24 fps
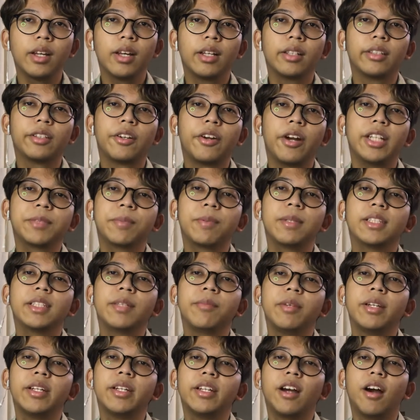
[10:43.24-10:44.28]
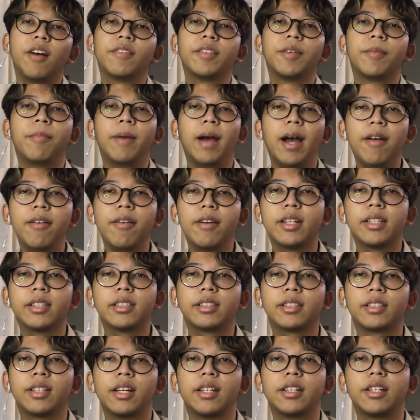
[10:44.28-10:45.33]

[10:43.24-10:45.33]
The responsibility of the parents,